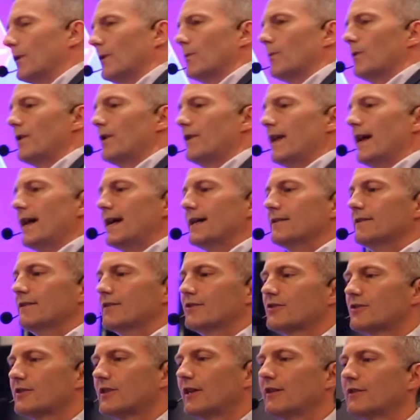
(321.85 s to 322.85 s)
where that
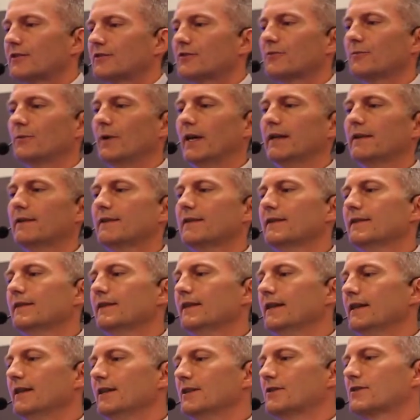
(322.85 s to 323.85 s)
starts with
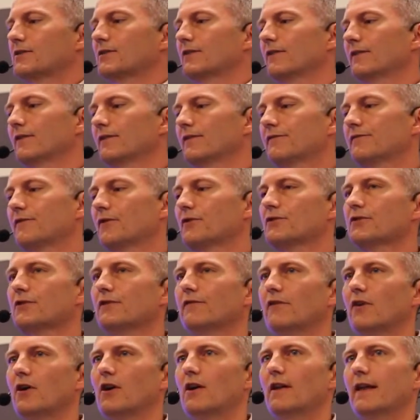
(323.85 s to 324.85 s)
is, first
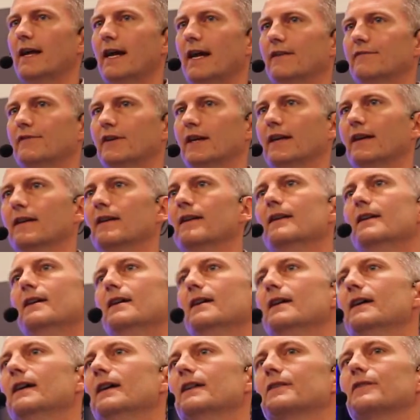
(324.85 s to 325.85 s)
of all, having
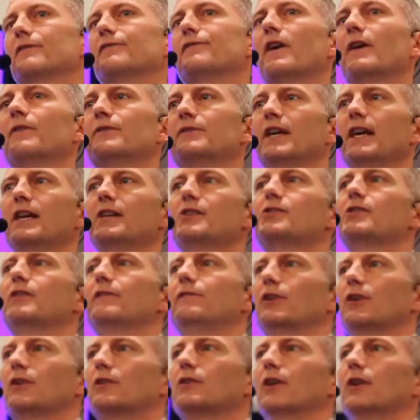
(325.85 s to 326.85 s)
at the foundation
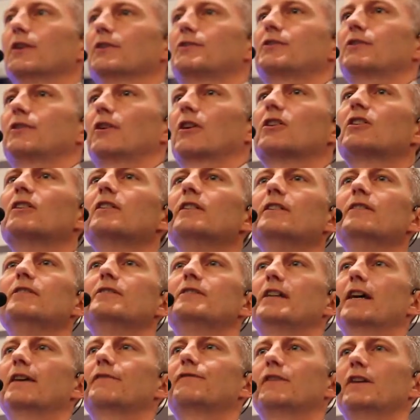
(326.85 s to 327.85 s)
of your culture a clear
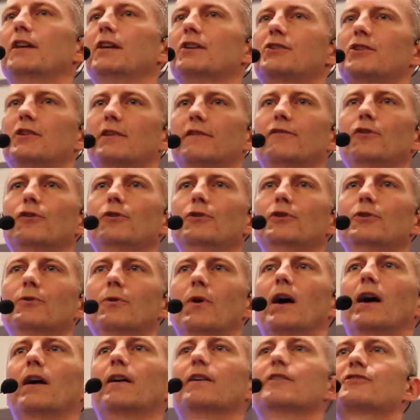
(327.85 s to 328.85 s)
definition of who
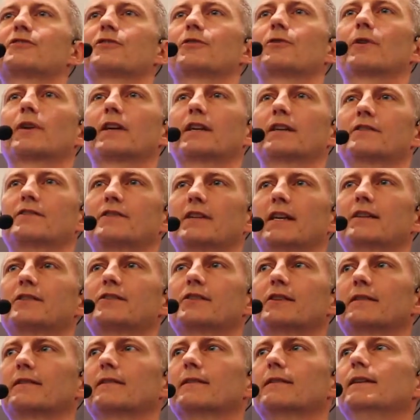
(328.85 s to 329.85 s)
you are as an
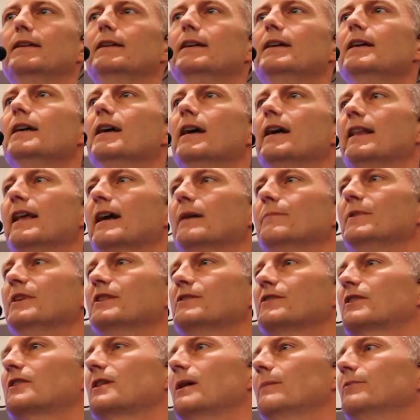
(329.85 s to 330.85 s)
organization. And that
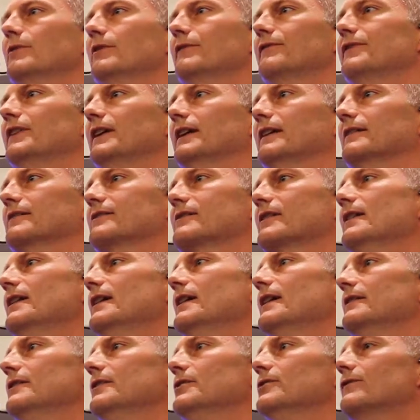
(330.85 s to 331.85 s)
means a couple of things.
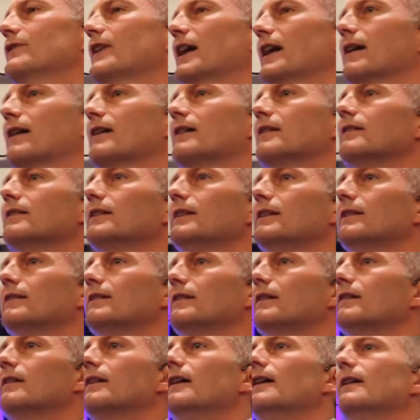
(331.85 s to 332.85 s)
That you've got a
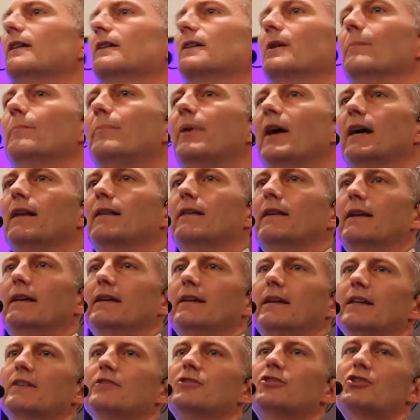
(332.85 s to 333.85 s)
clear,
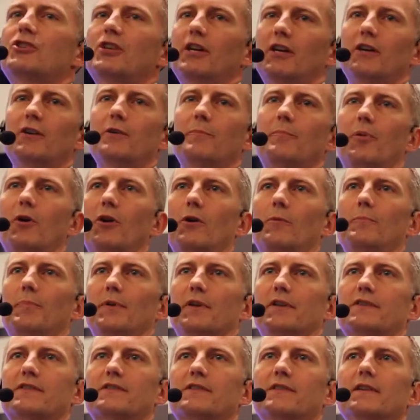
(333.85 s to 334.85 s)
compelling, and shared
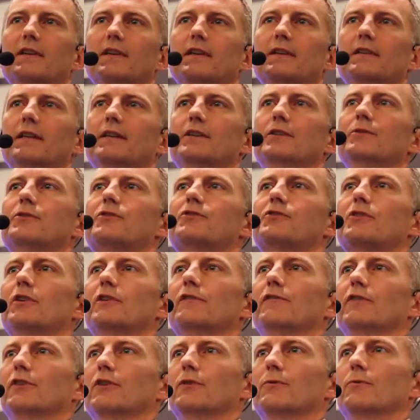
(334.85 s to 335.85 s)
purpose that you
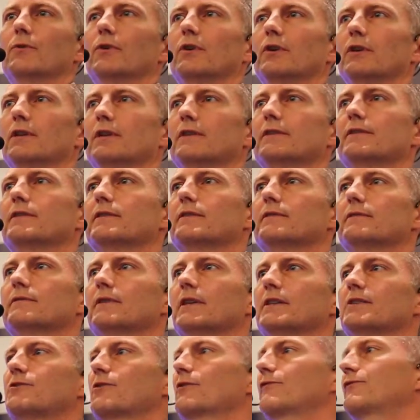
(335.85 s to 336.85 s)
serve in the world.
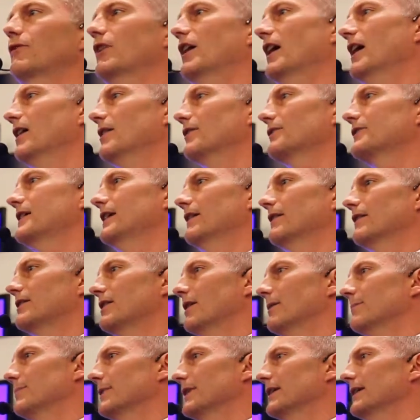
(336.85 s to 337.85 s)
Right? So for a healthcare
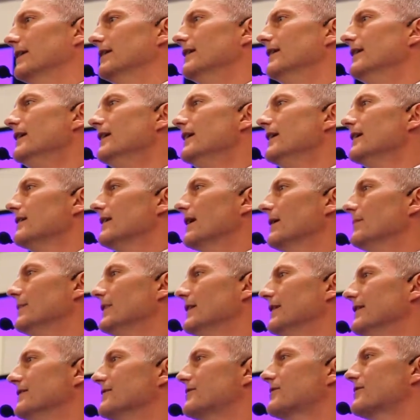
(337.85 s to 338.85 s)
company, that
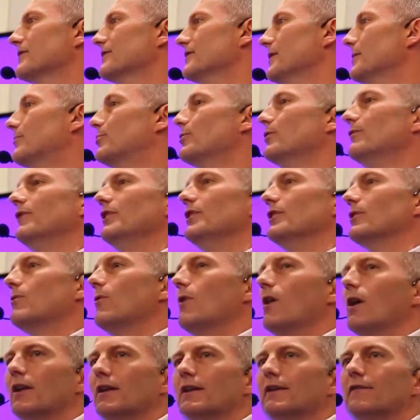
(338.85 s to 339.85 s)
means improving the
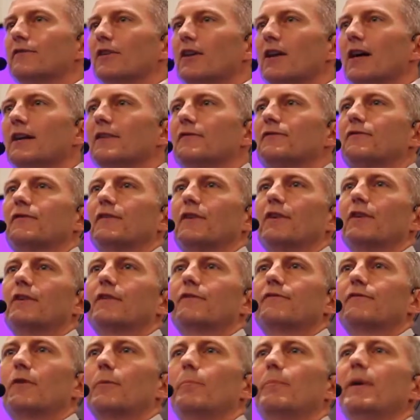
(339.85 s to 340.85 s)
quality of life
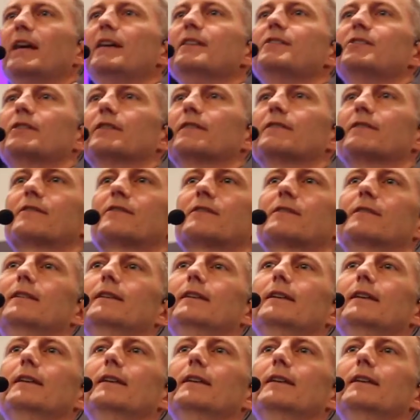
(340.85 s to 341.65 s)
for patients.